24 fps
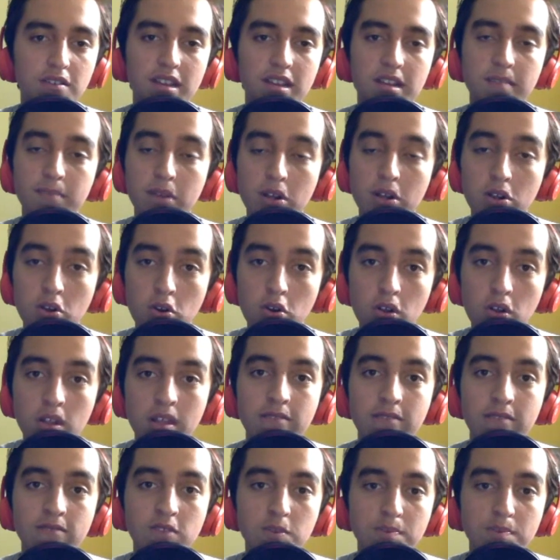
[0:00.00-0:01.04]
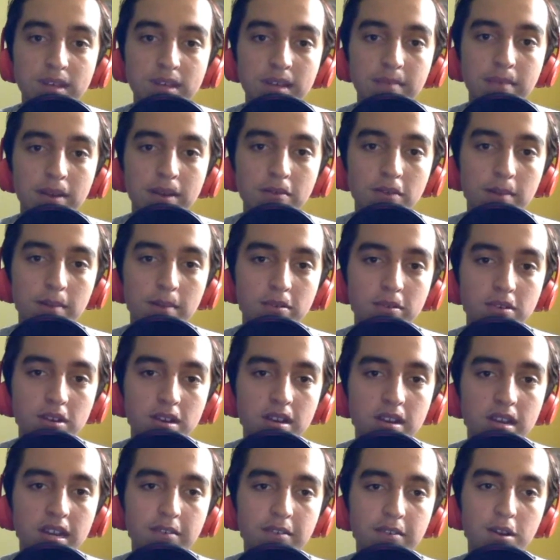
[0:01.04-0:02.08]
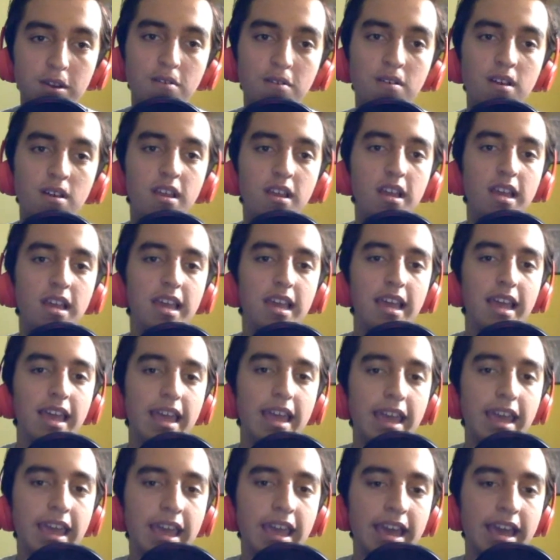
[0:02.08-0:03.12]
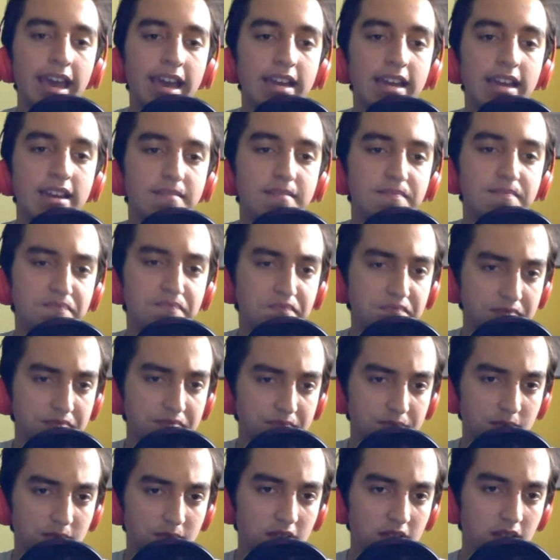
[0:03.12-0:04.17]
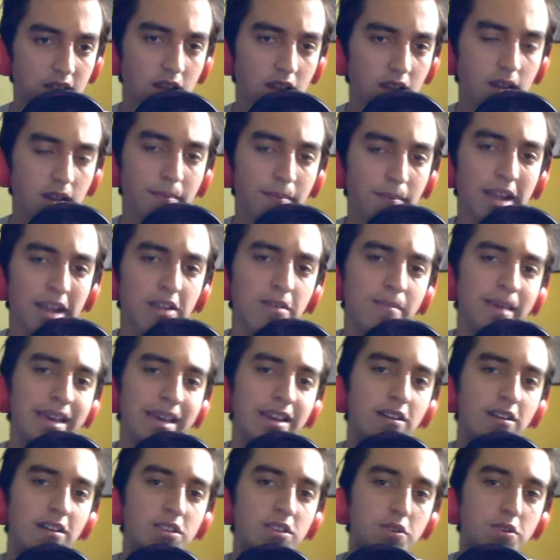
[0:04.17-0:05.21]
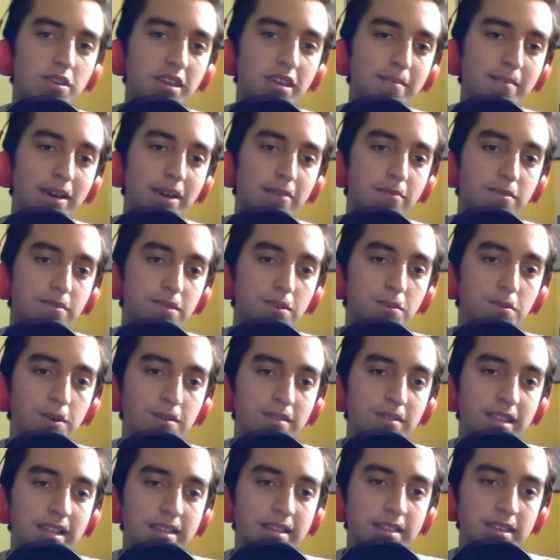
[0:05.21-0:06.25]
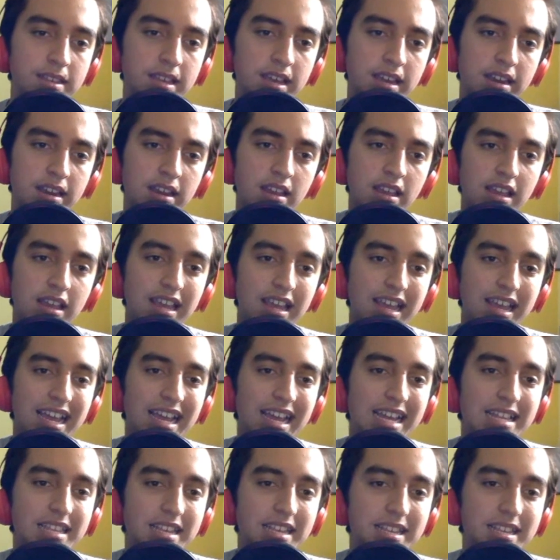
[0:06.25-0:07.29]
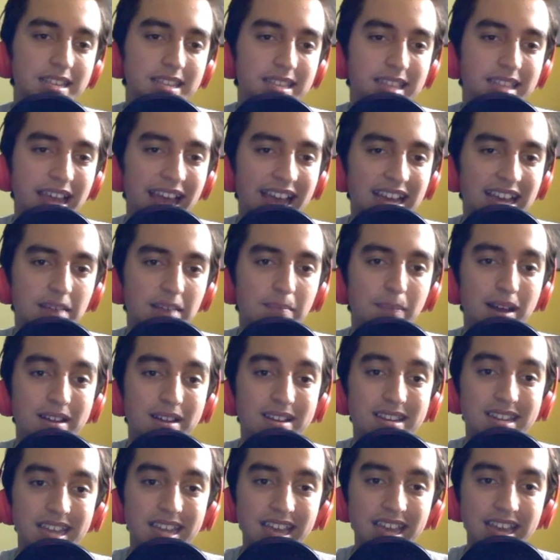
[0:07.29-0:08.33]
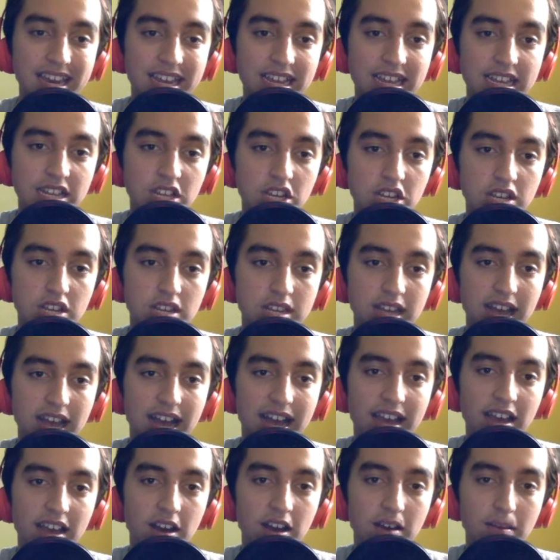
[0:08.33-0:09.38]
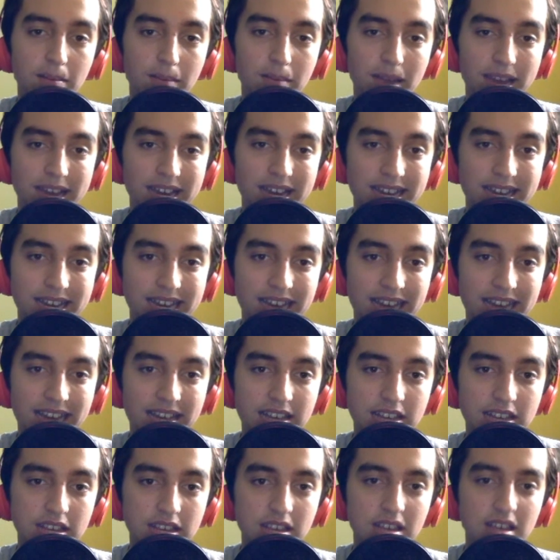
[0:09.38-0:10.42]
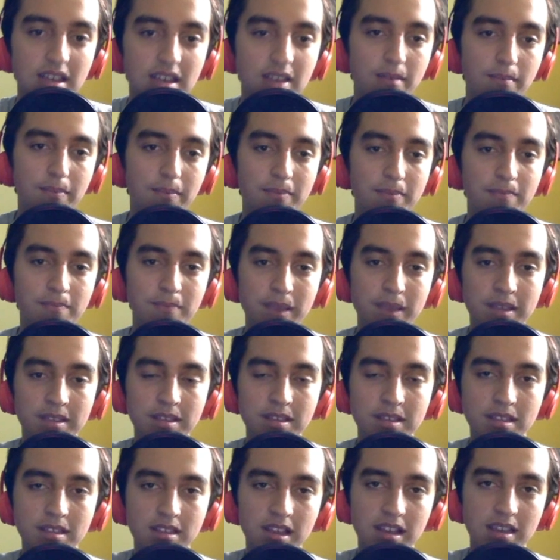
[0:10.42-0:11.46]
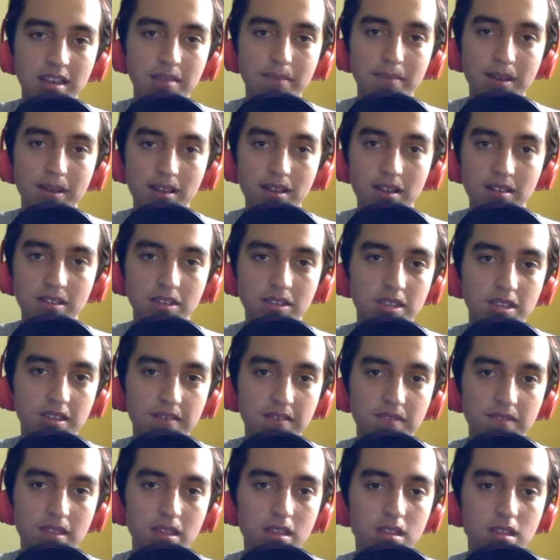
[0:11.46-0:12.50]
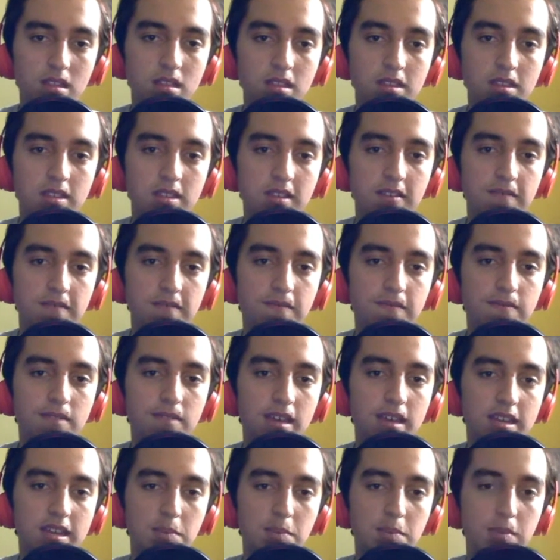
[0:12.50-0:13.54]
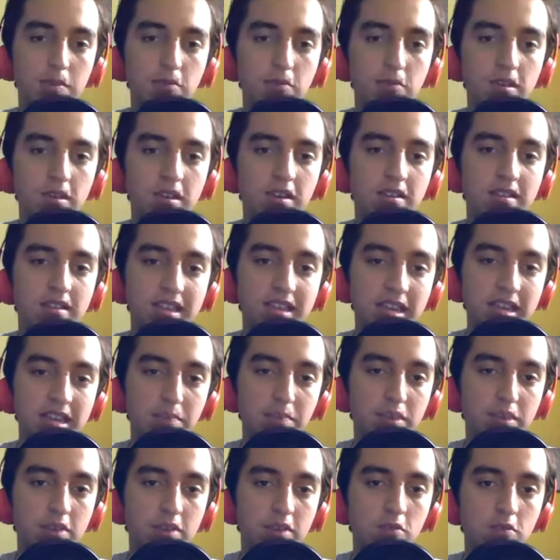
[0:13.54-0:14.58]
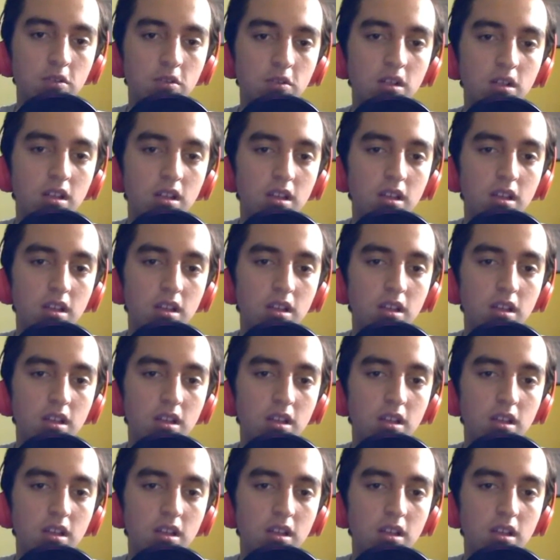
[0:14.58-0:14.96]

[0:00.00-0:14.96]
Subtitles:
Neil McCauley, who was played by Robert De Niro. And Michael Mann also came out with a quote that said, it's a stack about 10 inches high on my desk, basically talking about all the stuff that he's been working on the Heat prequel.